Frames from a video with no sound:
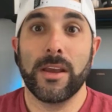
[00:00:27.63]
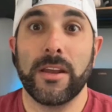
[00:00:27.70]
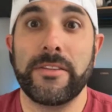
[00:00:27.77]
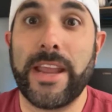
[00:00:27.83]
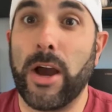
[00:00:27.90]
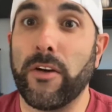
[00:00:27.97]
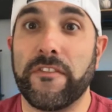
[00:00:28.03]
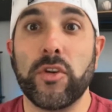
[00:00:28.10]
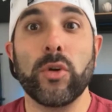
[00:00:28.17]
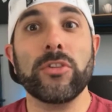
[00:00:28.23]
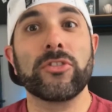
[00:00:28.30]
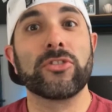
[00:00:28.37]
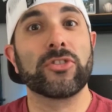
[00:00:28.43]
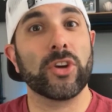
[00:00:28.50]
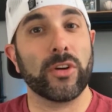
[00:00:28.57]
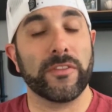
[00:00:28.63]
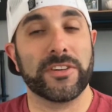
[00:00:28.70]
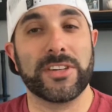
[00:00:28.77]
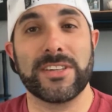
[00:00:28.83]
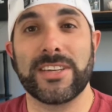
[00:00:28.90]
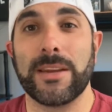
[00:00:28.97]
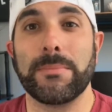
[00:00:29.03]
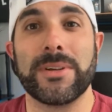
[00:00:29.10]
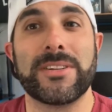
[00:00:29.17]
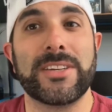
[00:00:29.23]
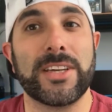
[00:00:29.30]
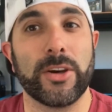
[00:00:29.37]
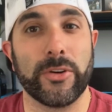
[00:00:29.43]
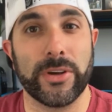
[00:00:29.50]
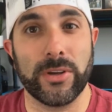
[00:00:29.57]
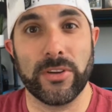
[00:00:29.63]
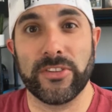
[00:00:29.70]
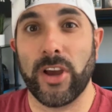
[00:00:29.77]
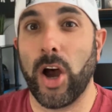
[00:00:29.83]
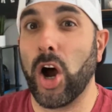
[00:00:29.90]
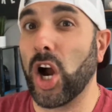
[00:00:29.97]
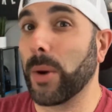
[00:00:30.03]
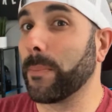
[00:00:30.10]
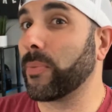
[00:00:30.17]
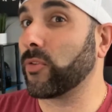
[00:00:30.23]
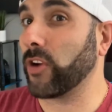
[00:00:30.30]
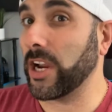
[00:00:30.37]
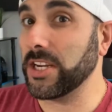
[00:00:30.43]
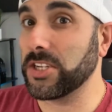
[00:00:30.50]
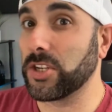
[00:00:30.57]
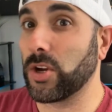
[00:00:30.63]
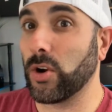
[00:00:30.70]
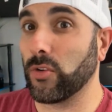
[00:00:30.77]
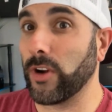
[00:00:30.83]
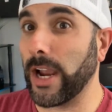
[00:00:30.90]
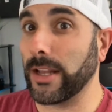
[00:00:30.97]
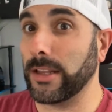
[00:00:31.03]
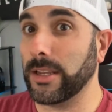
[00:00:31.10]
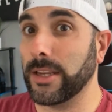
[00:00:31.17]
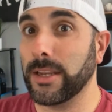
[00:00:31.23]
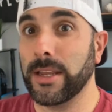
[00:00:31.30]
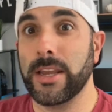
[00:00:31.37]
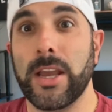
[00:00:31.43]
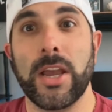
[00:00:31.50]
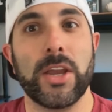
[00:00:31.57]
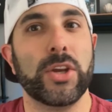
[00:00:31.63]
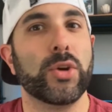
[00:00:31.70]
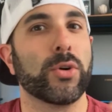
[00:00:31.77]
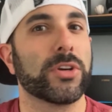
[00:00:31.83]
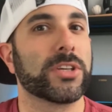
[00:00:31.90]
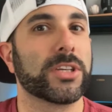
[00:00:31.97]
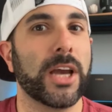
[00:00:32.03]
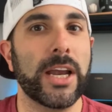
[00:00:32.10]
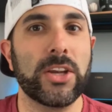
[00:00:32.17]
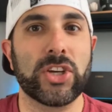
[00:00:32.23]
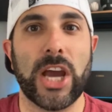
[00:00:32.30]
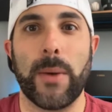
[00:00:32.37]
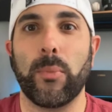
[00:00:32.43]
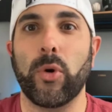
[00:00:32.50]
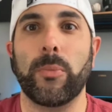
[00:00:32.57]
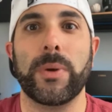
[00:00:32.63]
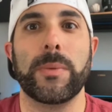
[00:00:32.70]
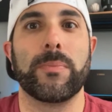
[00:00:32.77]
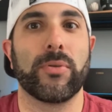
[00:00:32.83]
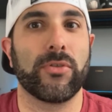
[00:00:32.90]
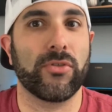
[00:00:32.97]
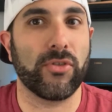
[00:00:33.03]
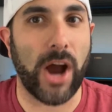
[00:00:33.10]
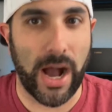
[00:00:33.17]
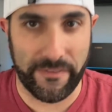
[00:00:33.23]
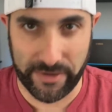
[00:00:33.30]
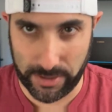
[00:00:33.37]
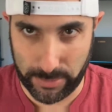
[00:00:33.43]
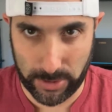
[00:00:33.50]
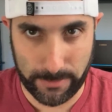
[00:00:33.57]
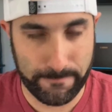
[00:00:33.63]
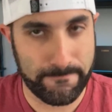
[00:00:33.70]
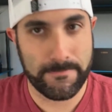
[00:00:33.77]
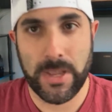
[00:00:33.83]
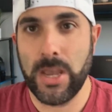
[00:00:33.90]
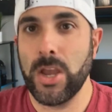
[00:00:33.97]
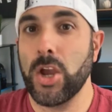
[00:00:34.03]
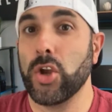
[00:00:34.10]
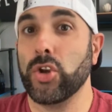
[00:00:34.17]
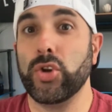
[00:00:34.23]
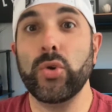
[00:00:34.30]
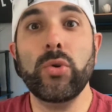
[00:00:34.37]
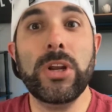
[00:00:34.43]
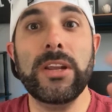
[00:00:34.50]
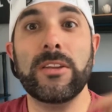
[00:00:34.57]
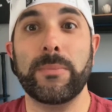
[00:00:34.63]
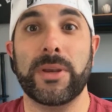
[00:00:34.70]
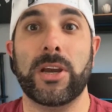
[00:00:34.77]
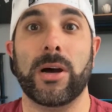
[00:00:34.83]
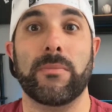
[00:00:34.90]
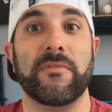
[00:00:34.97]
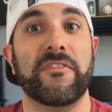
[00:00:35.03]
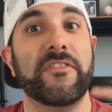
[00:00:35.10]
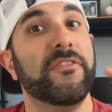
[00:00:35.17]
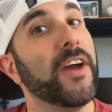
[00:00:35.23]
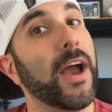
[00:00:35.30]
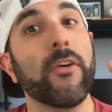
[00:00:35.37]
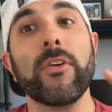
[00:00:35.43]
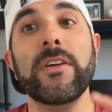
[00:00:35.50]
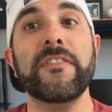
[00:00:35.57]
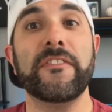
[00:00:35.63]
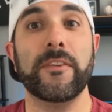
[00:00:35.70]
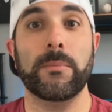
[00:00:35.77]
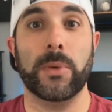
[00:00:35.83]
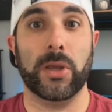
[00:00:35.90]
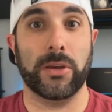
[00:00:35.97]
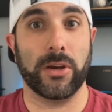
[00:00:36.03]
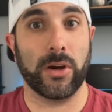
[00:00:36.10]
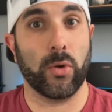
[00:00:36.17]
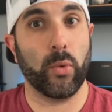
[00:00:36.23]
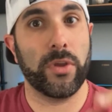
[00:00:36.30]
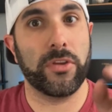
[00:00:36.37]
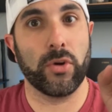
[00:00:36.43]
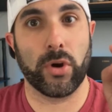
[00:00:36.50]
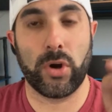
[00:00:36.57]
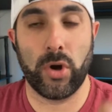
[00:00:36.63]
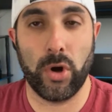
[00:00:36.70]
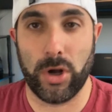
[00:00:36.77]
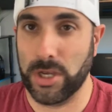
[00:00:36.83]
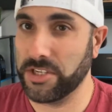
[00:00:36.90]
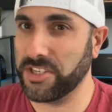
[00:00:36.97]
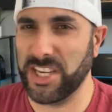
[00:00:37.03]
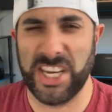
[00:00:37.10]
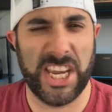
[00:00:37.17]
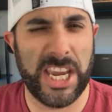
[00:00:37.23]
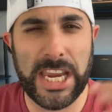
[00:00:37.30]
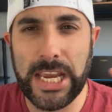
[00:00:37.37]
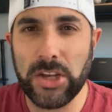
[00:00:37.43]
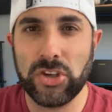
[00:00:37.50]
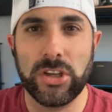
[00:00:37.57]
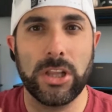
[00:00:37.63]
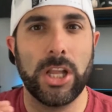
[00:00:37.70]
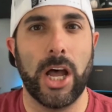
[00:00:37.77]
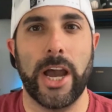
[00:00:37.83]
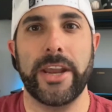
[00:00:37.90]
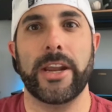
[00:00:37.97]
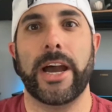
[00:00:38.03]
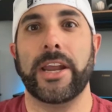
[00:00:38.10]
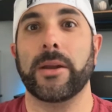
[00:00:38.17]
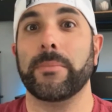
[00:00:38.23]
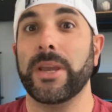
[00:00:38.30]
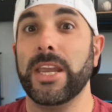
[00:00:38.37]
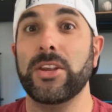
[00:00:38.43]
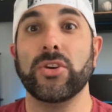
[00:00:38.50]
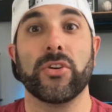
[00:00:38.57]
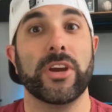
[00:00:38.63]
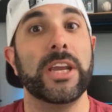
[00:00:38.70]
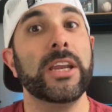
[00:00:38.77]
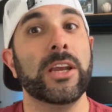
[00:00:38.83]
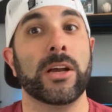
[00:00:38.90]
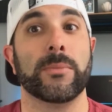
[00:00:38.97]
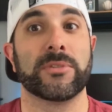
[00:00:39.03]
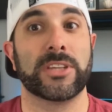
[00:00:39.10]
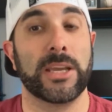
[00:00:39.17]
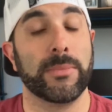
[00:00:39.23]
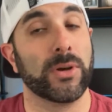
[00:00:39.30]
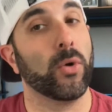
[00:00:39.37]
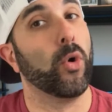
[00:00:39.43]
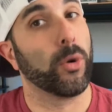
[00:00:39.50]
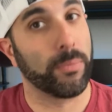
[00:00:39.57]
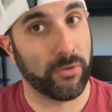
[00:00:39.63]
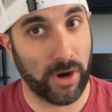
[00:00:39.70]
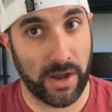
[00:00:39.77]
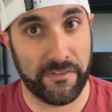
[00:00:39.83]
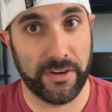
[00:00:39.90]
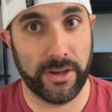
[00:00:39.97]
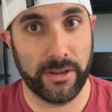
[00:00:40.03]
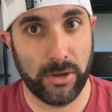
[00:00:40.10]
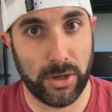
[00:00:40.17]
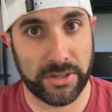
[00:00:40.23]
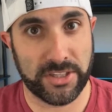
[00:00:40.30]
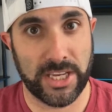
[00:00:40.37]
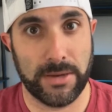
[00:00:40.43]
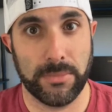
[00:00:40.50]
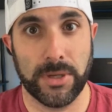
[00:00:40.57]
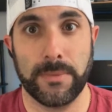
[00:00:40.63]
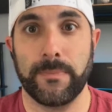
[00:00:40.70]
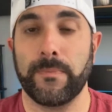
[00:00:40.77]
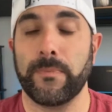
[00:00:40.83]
Now, if your services and materials are priced correctly, your sign shop will be profitable. You need to become very familiar with your costs in each line item in your income statement or profit and loss statement.